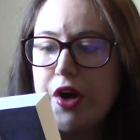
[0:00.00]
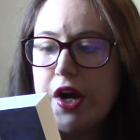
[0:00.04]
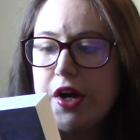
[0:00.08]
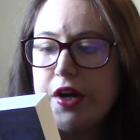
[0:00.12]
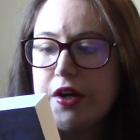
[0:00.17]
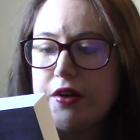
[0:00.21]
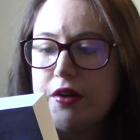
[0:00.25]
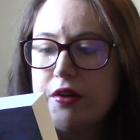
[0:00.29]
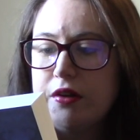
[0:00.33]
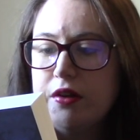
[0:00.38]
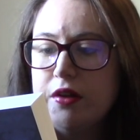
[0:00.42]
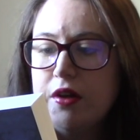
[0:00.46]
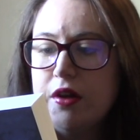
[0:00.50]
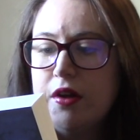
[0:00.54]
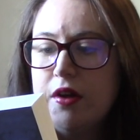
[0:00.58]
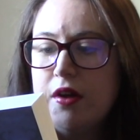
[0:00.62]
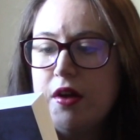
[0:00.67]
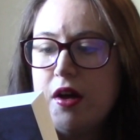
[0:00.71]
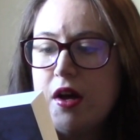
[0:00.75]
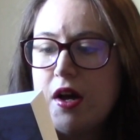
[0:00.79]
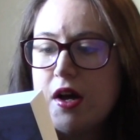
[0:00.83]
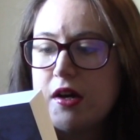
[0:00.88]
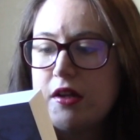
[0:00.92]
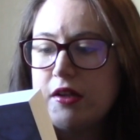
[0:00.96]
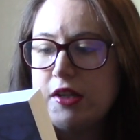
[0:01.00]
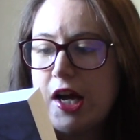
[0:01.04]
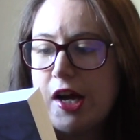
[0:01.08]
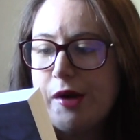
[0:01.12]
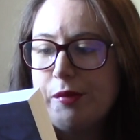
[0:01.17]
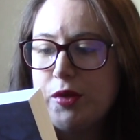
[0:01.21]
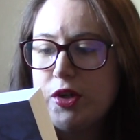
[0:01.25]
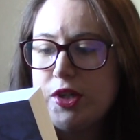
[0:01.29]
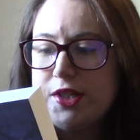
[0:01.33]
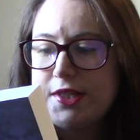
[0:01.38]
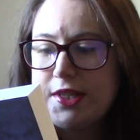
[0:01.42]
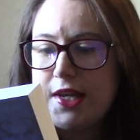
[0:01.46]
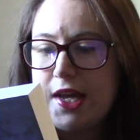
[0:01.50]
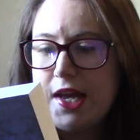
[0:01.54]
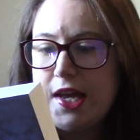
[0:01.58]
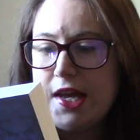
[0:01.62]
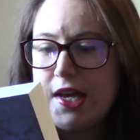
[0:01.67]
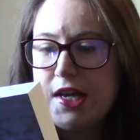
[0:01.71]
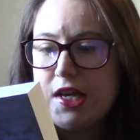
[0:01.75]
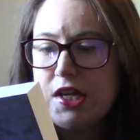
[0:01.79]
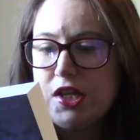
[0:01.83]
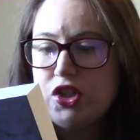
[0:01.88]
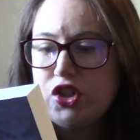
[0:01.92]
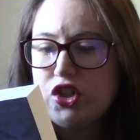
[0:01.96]
a glamorous
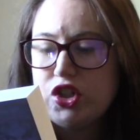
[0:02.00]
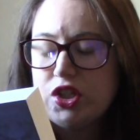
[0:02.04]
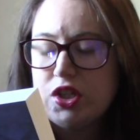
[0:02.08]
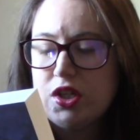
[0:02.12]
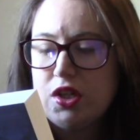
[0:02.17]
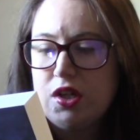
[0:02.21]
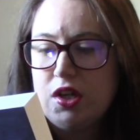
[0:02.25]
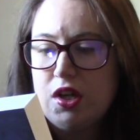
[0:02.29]
cage,